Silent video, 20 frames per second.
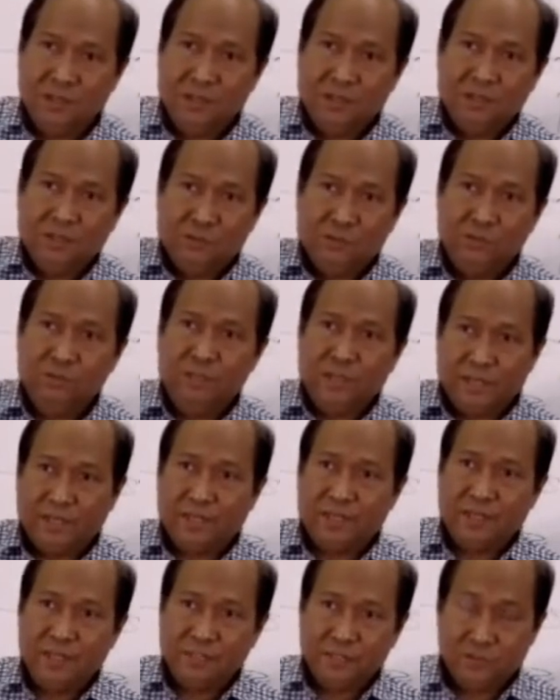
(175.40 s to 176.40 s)
2
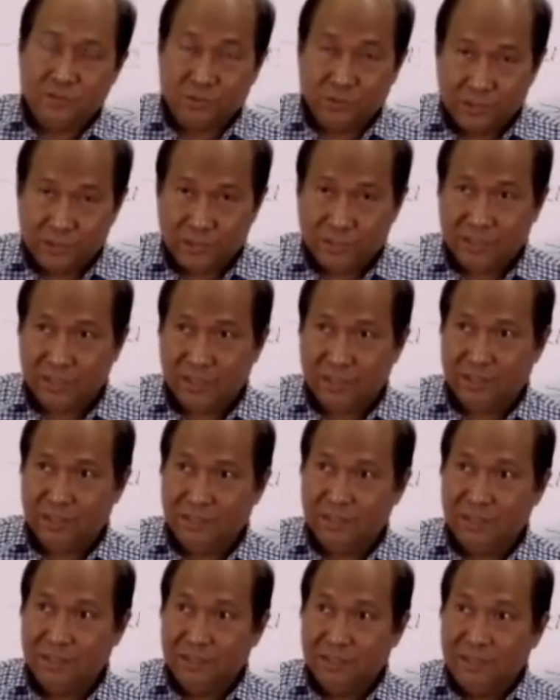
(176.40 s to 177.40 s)
decades or 3
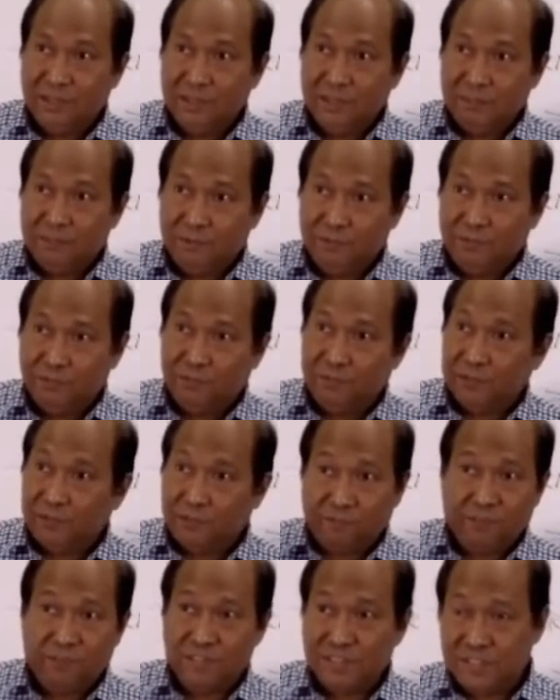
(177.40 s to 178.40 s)
before
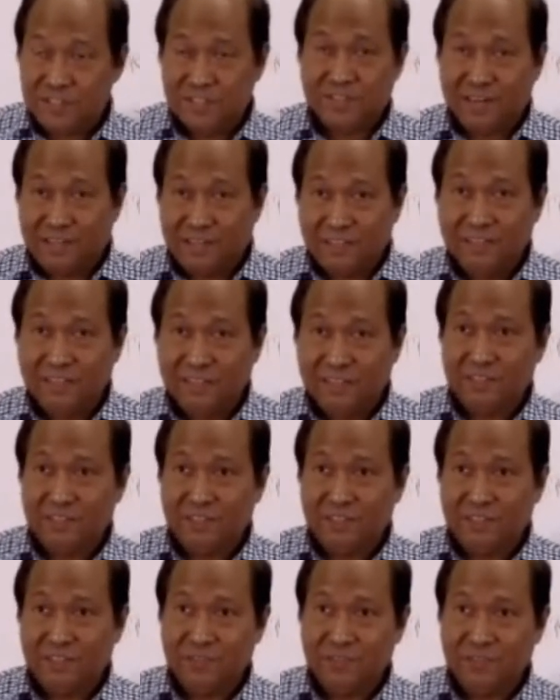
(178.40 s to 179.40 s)
the first writing of
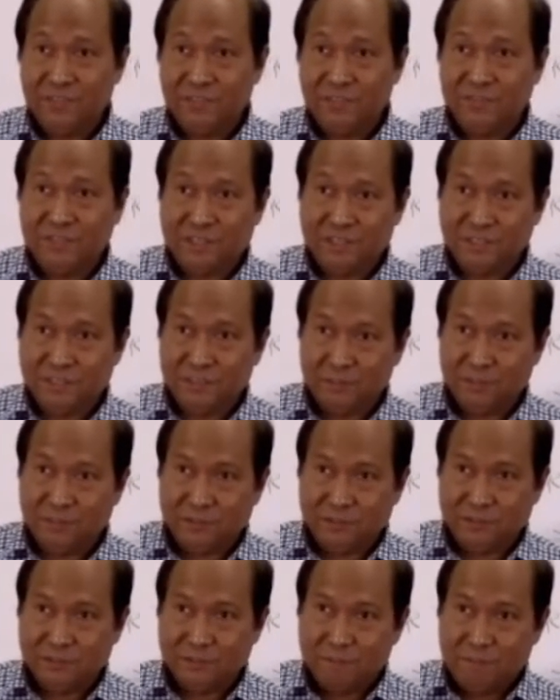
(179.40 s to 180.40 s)
the New
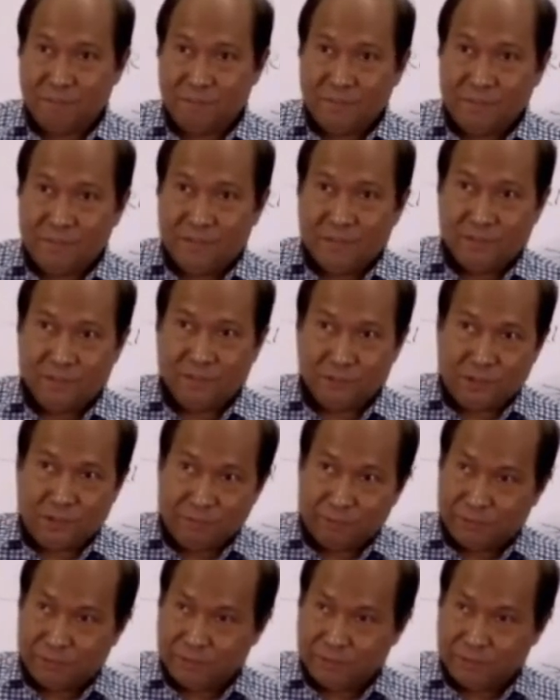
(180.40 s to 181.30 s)
Testament. So there must have